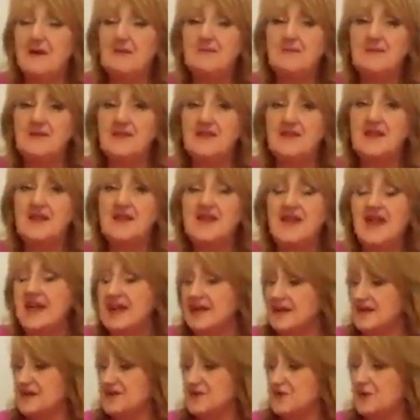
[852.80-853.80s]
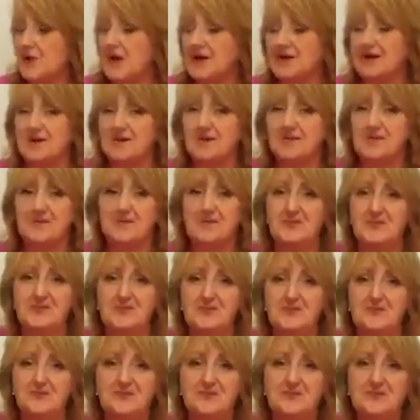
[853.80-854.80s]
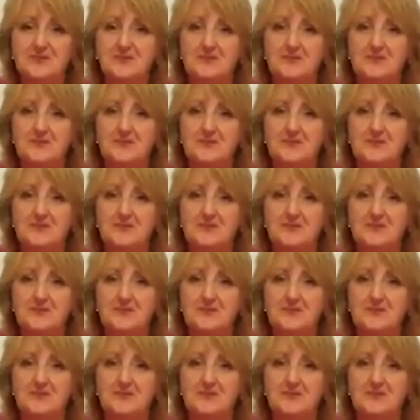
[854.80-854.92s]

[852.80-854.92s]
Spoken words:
Can you remember the next one?